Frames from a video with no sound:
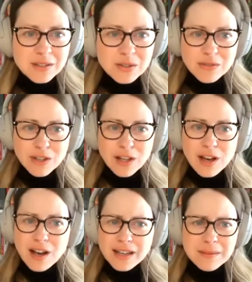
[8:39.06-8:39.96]
sort of a
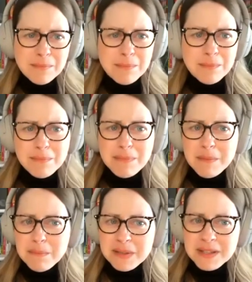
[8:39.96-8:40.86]
long and
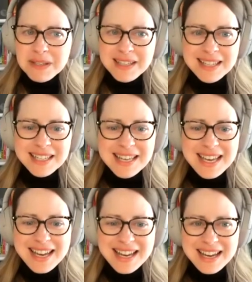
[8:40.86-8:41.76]
bumpy,
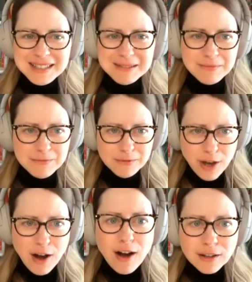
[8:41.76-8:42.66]

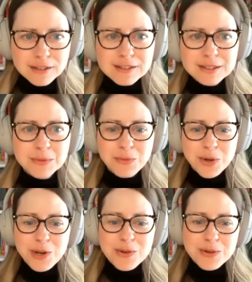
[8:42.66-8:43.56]
long
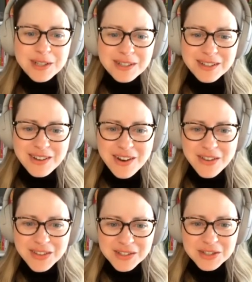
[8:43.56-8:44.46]
road on
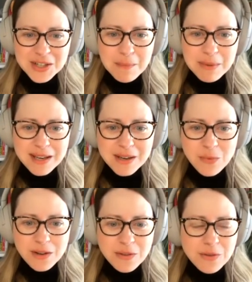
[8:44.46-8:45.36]
this topic
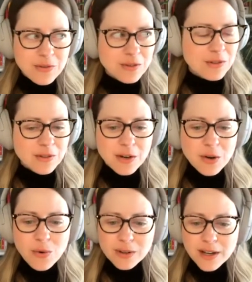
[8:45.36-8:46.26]
with not a
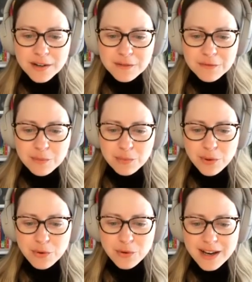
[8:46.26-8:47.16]
whole lot of
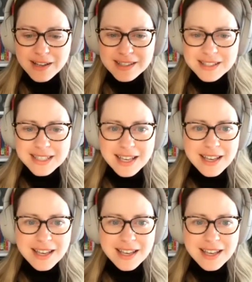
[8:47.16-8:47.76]
progress.